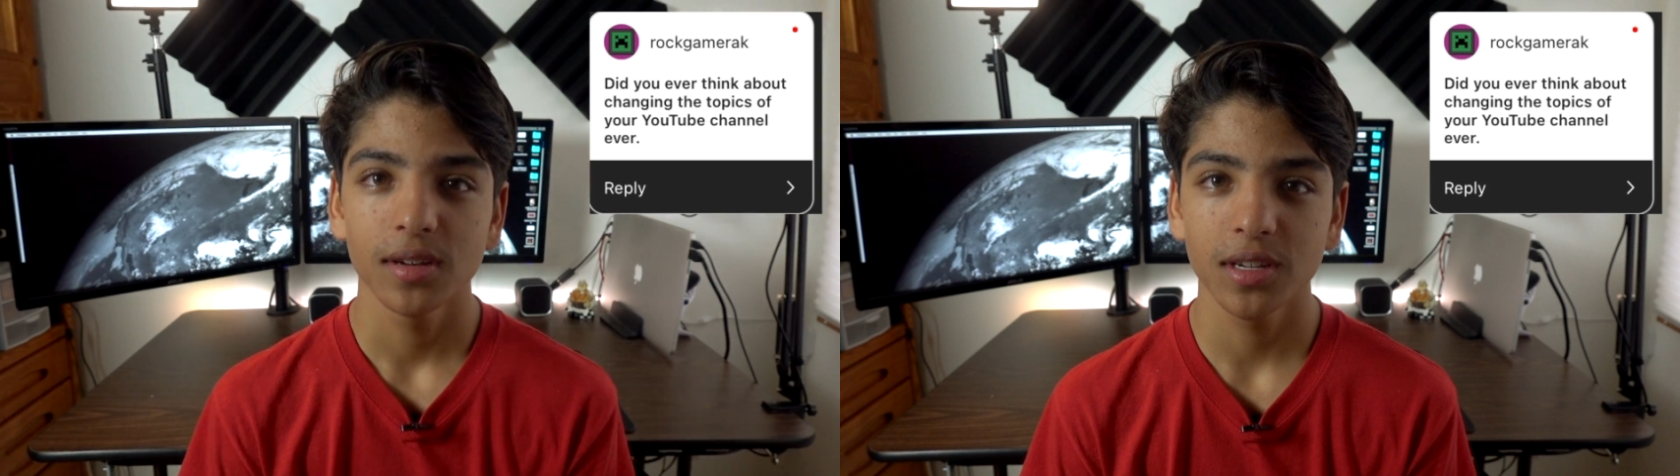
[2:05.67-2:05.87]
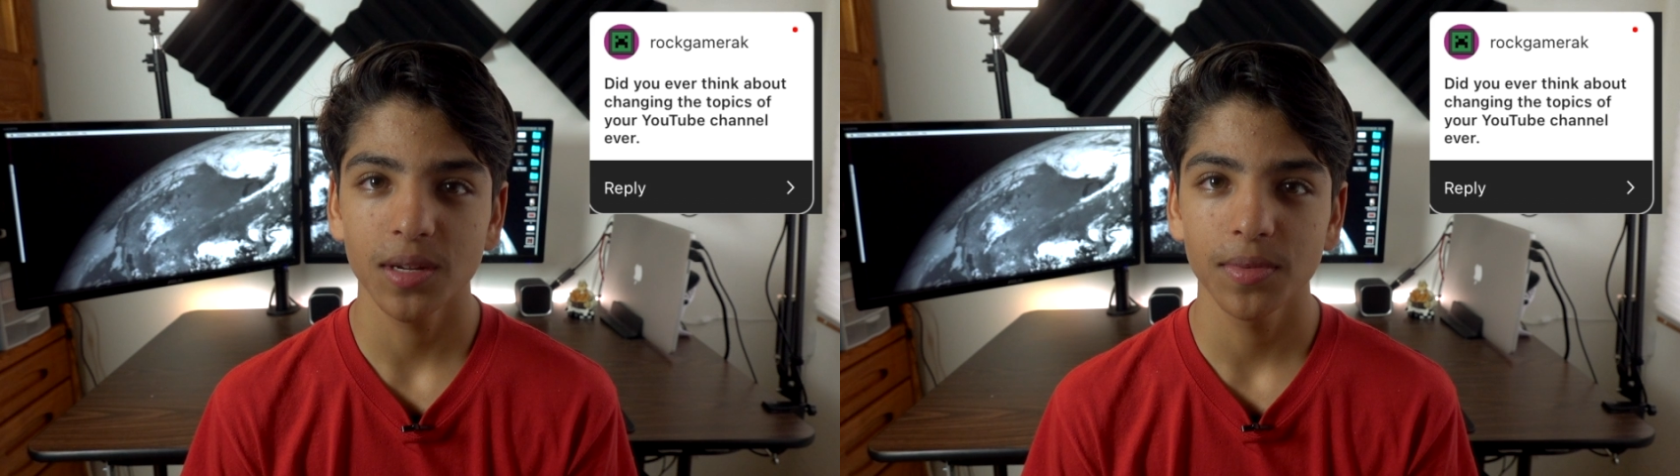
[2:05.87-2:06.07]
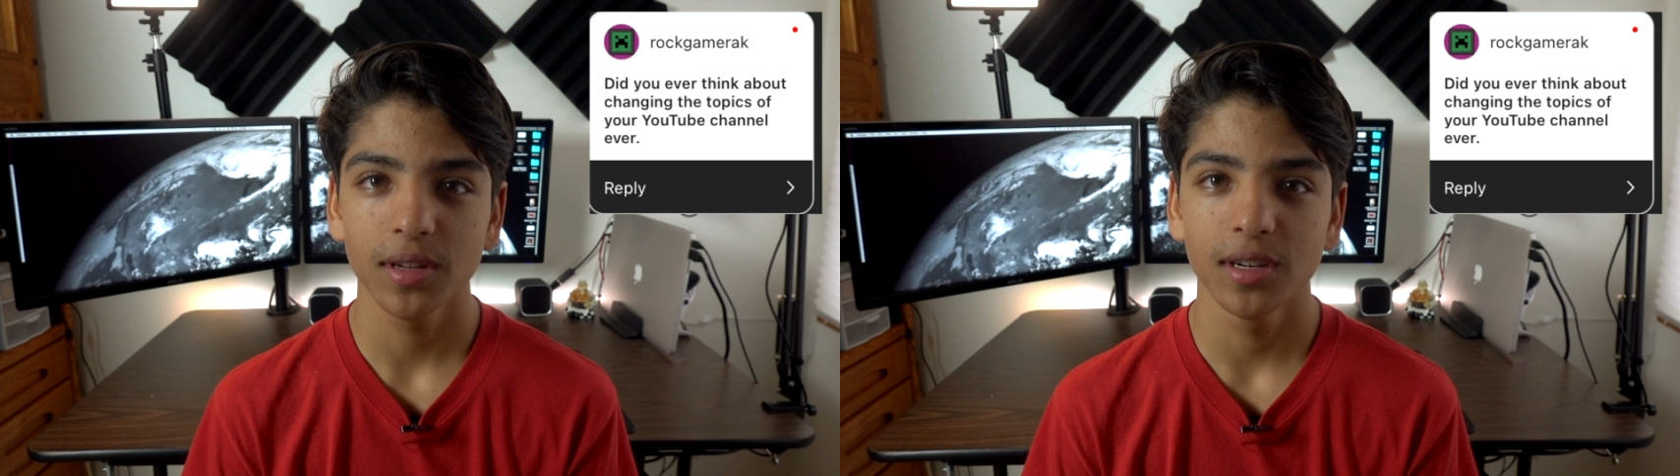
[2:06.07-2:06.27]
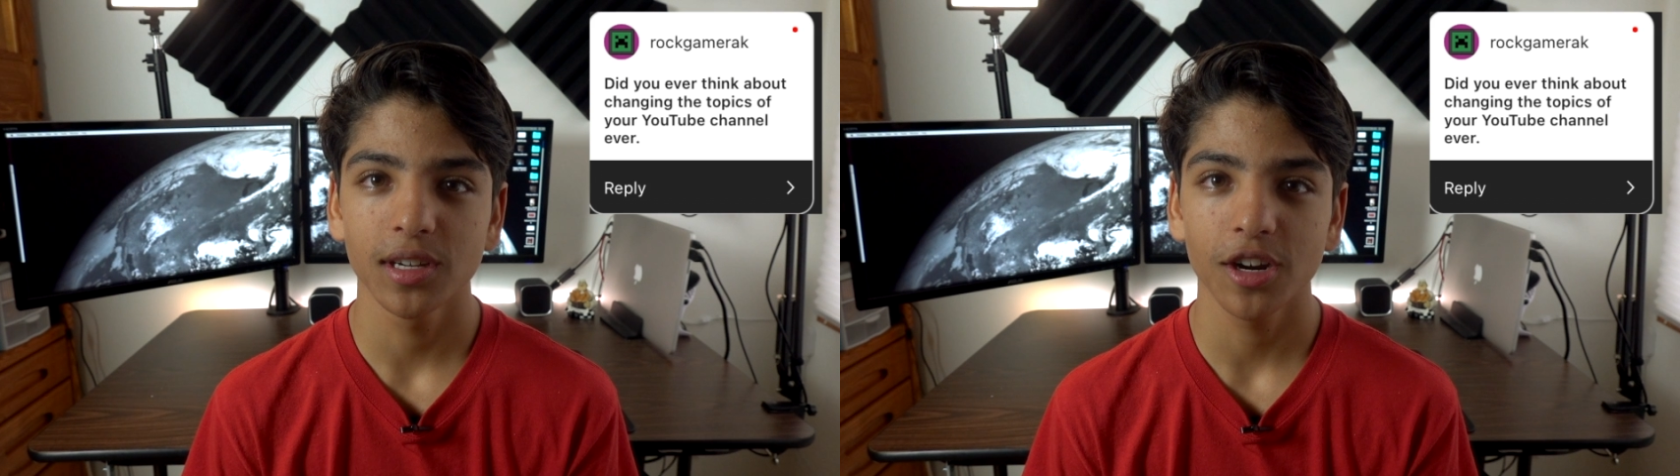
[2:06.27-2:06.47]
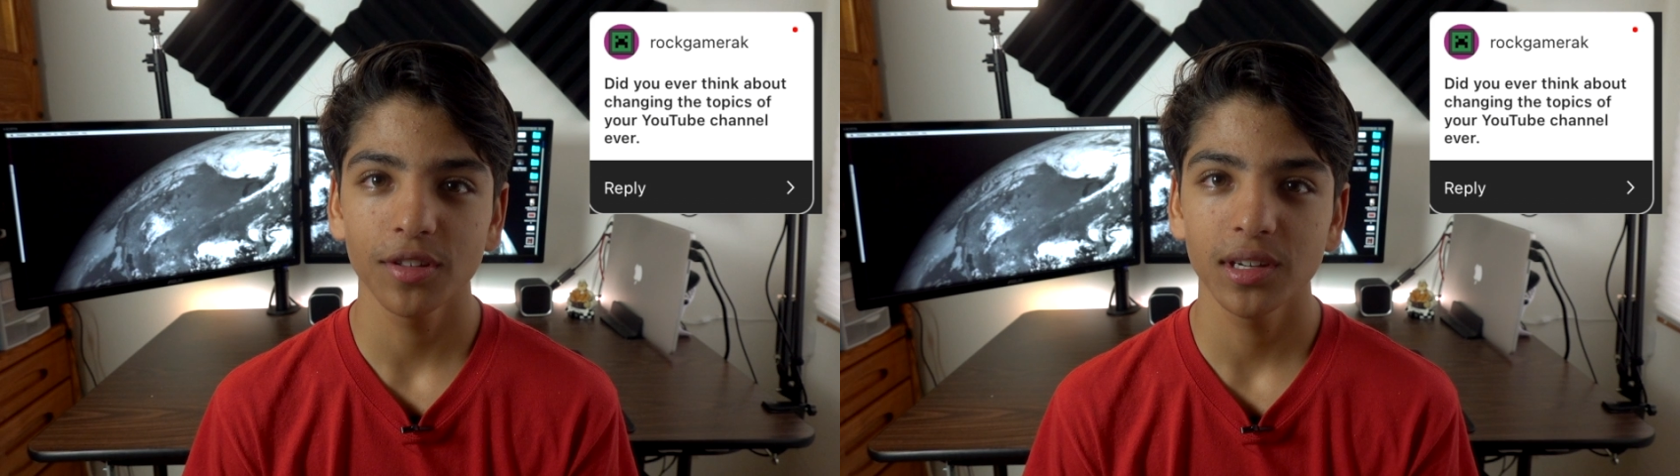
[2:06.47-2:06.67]
to something
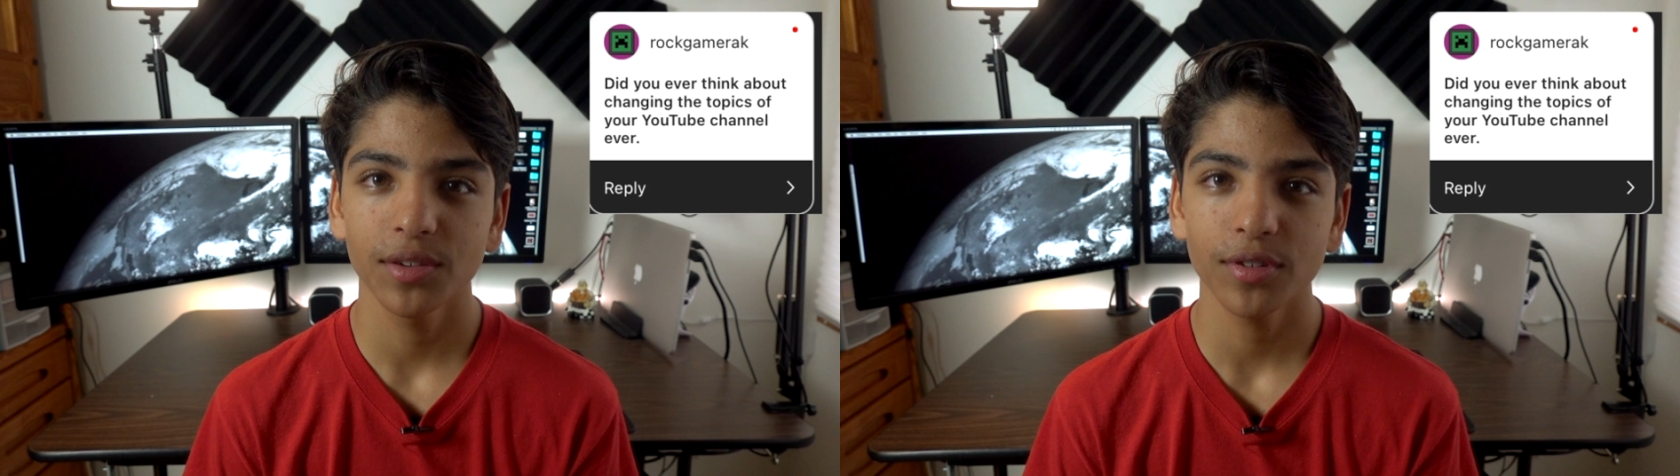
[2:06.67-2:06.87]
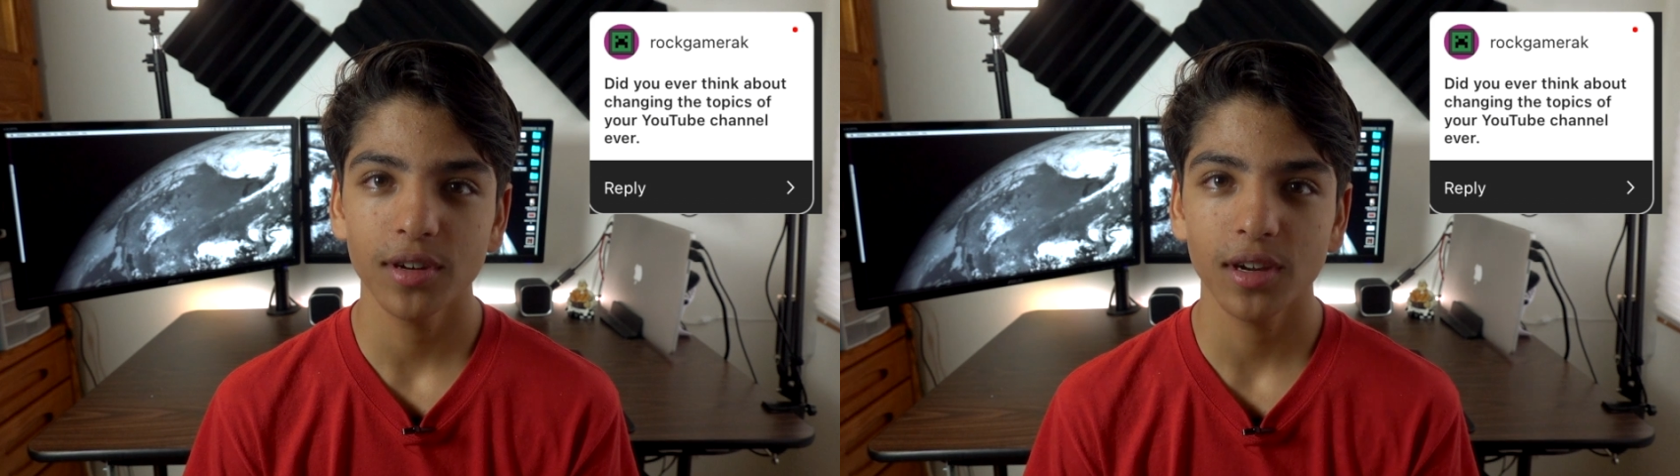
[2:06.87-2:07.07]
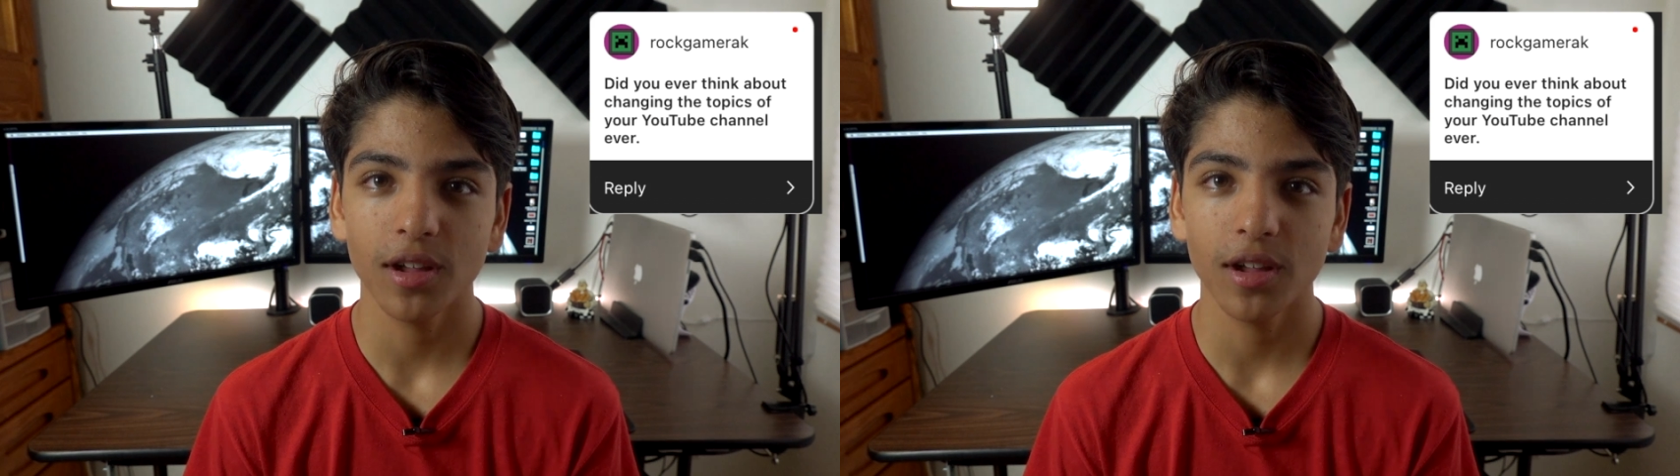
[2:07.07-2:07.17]
entirely different.